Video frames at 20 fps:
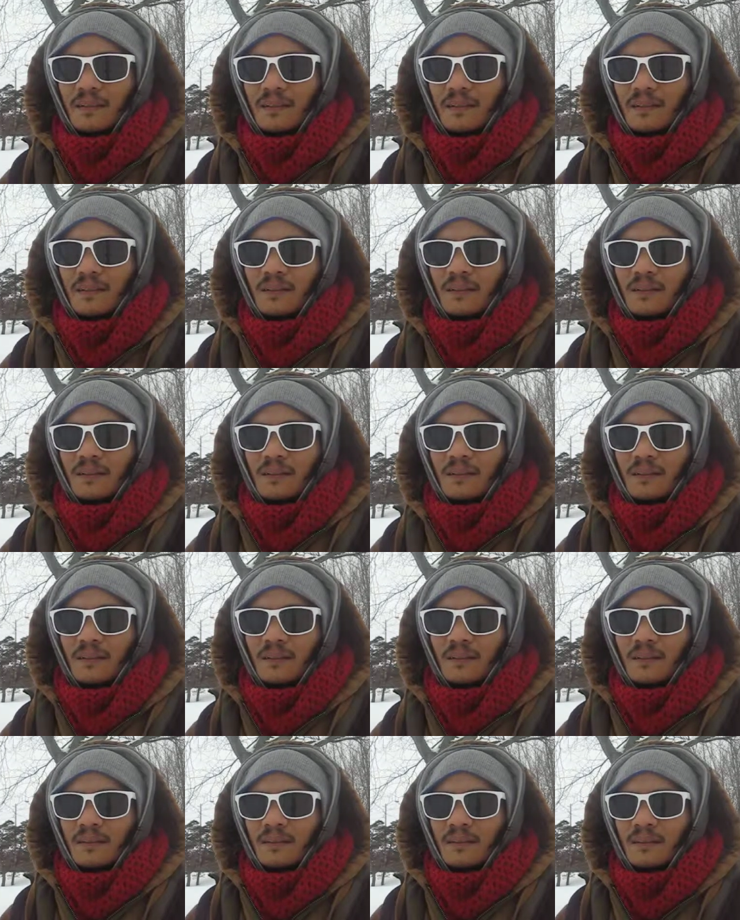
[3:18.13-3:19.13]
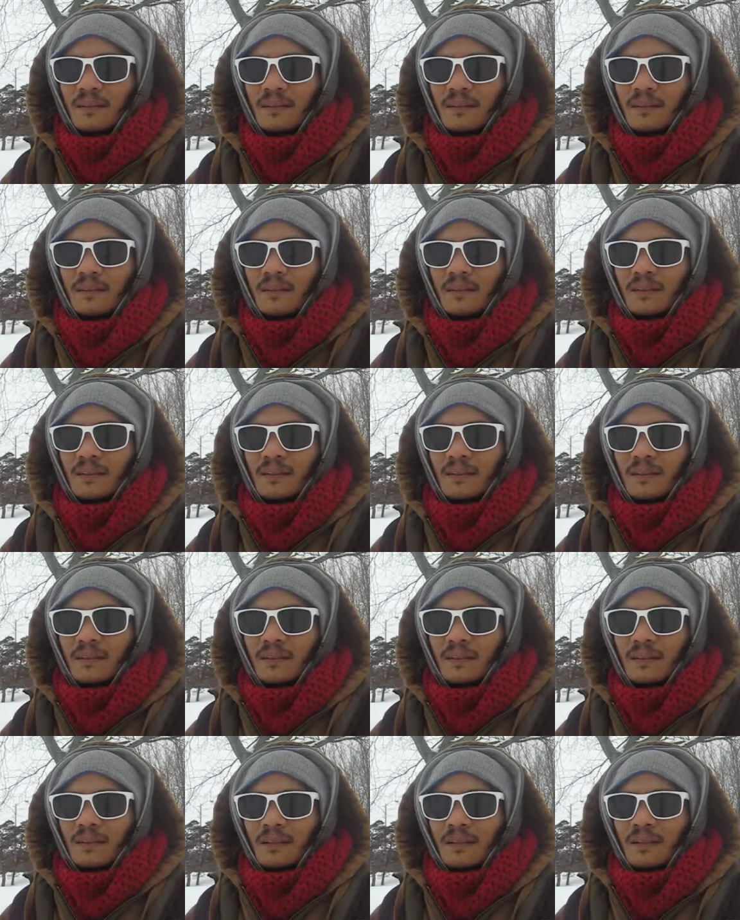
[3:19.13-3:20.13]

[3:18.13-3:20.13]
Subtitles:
Nothing is said.